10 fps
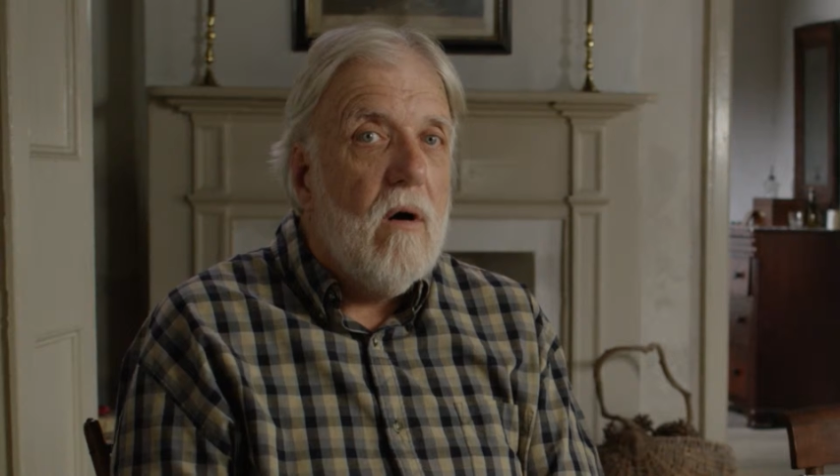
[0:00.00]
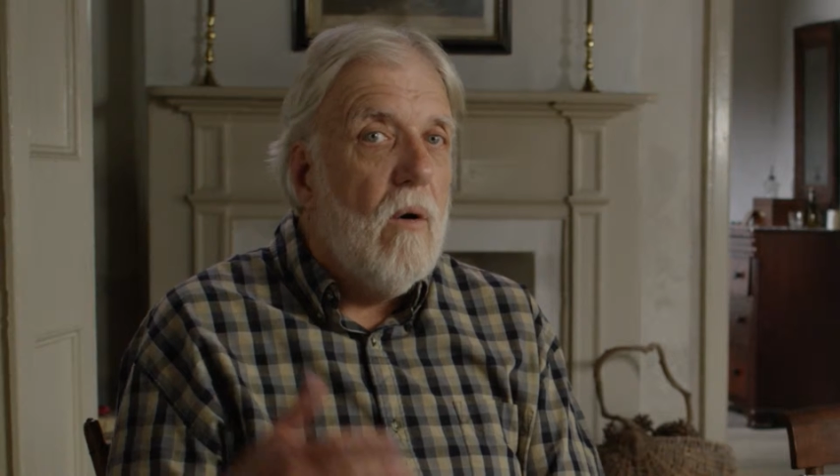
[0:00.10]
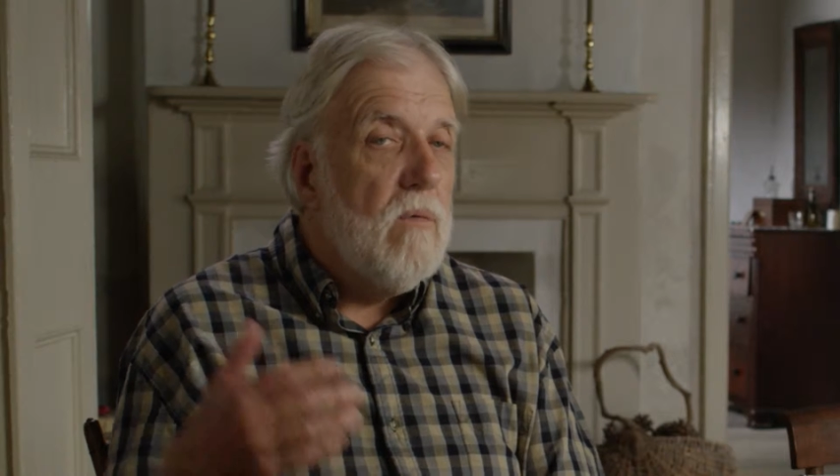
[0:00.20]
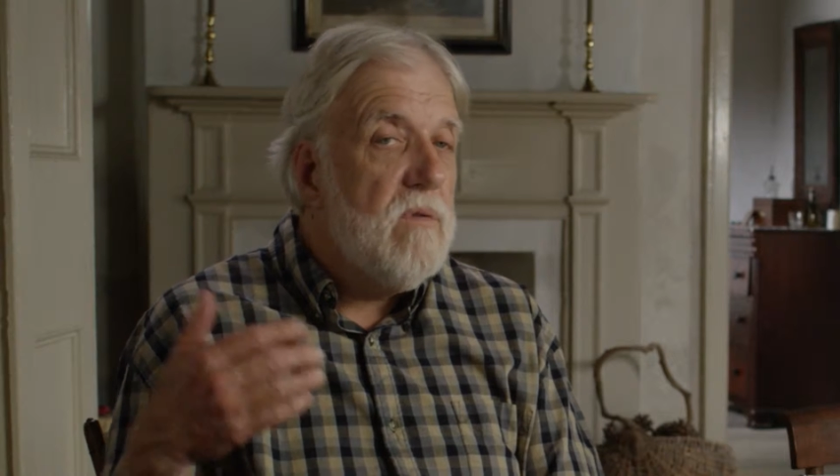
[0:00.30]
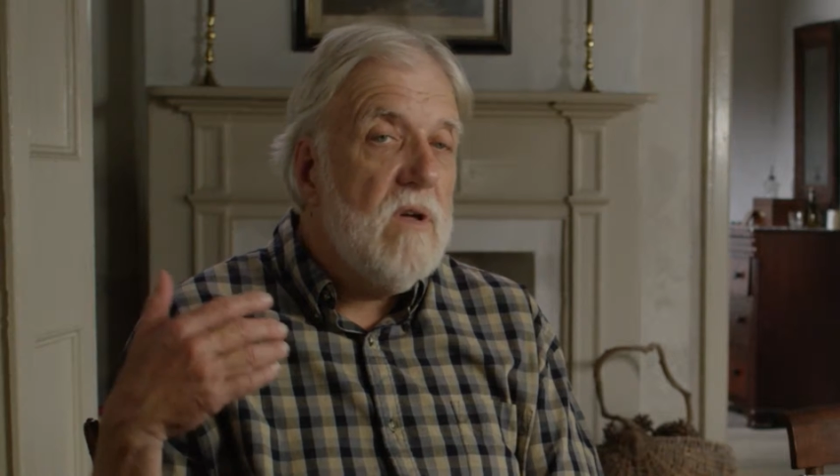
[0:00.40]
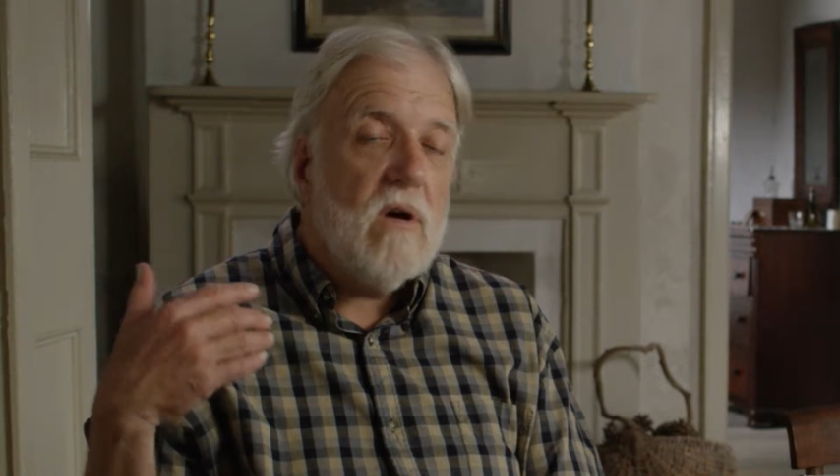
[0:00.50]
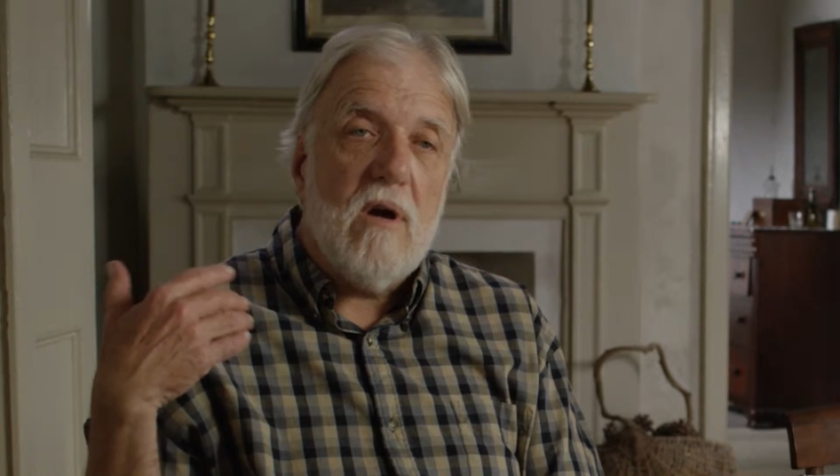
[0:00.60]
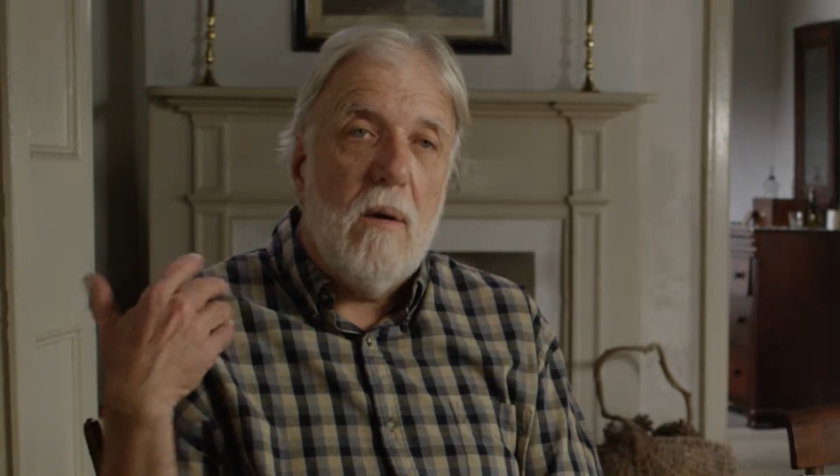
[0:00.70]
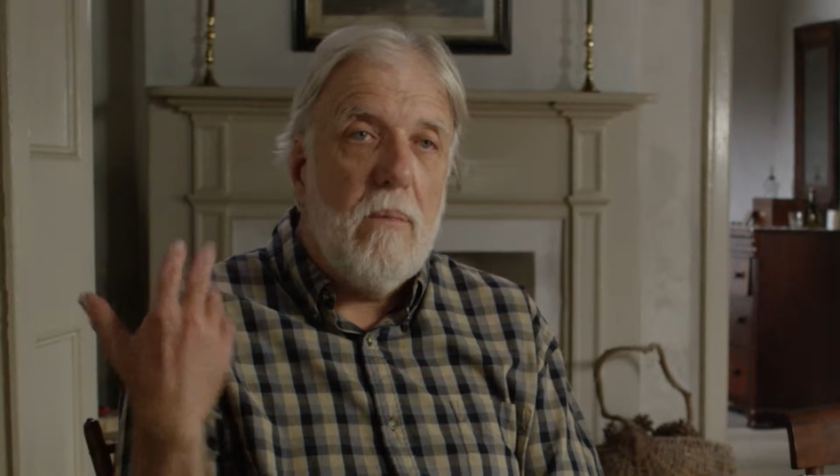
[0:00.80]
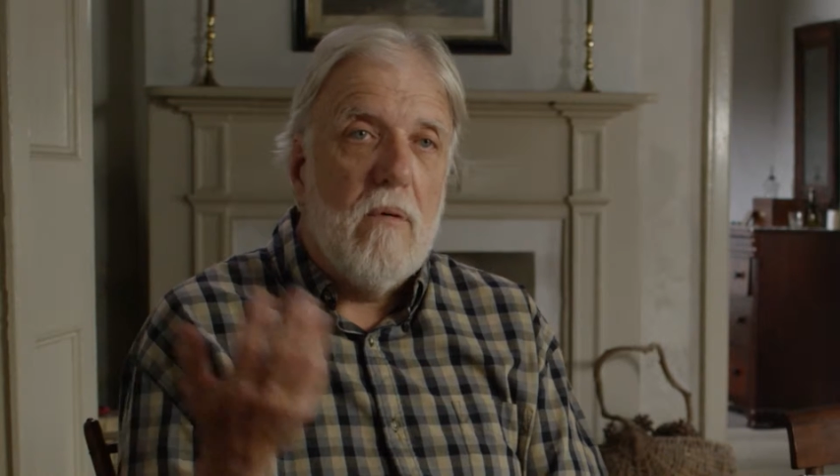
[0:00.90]
Only a
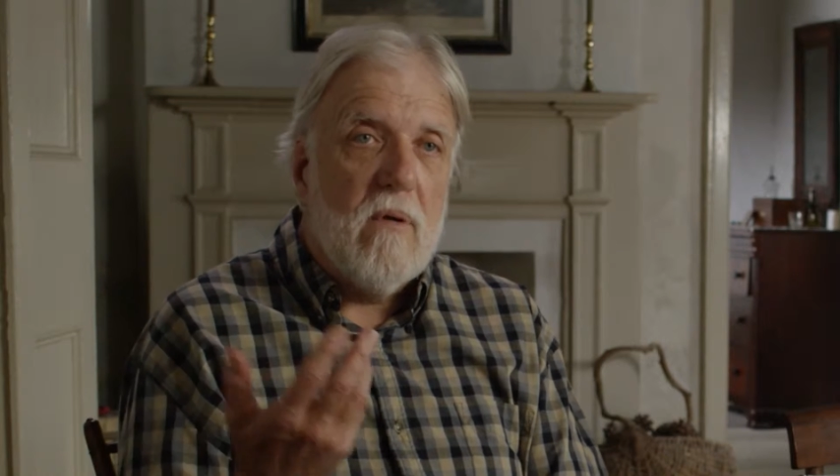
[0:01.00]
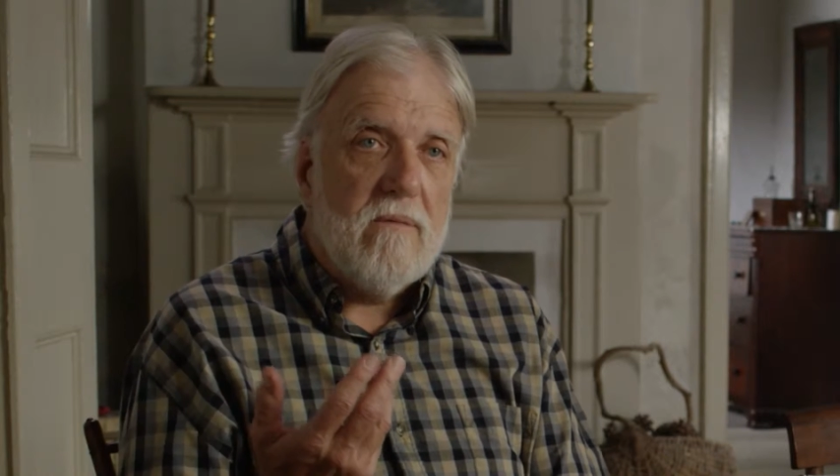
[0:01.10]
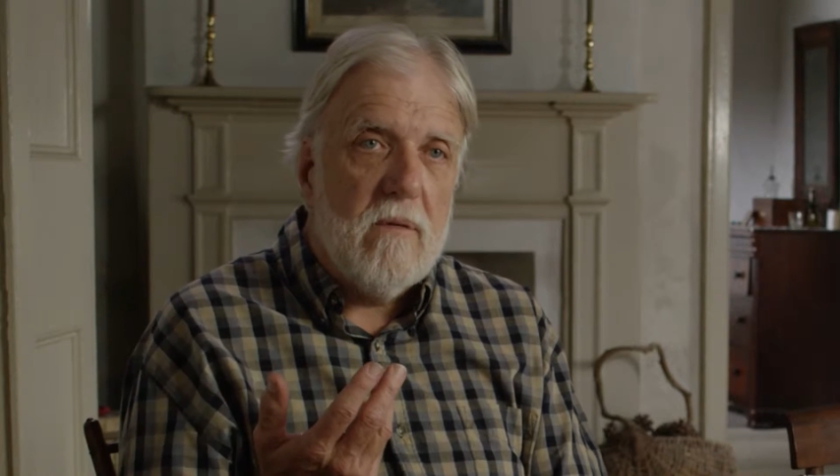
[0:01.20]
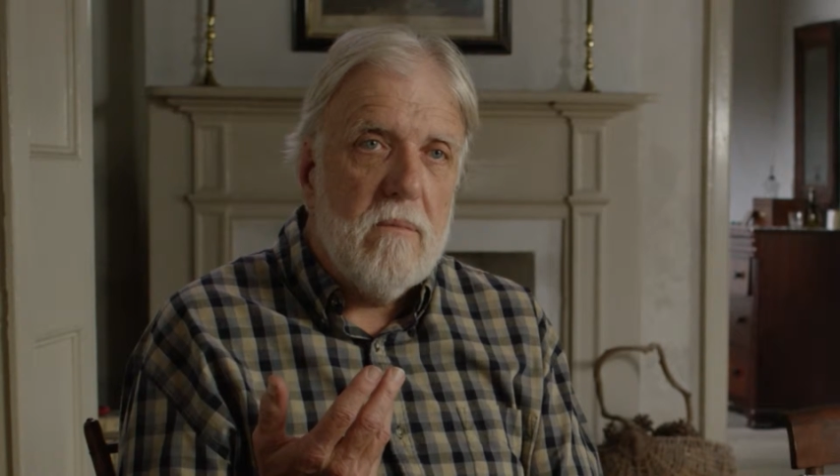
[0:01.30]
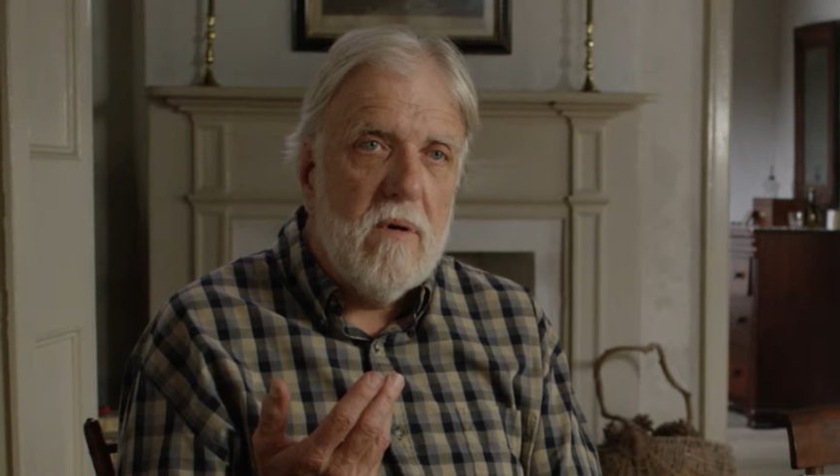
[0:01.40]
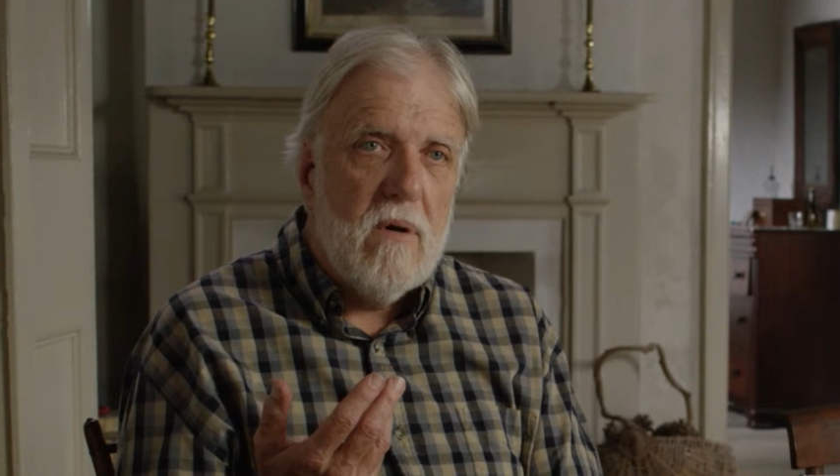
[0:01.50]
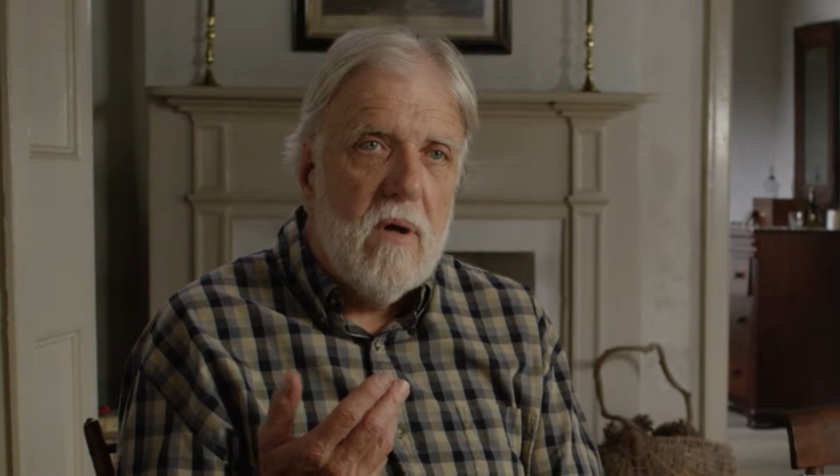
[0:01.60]
couple of them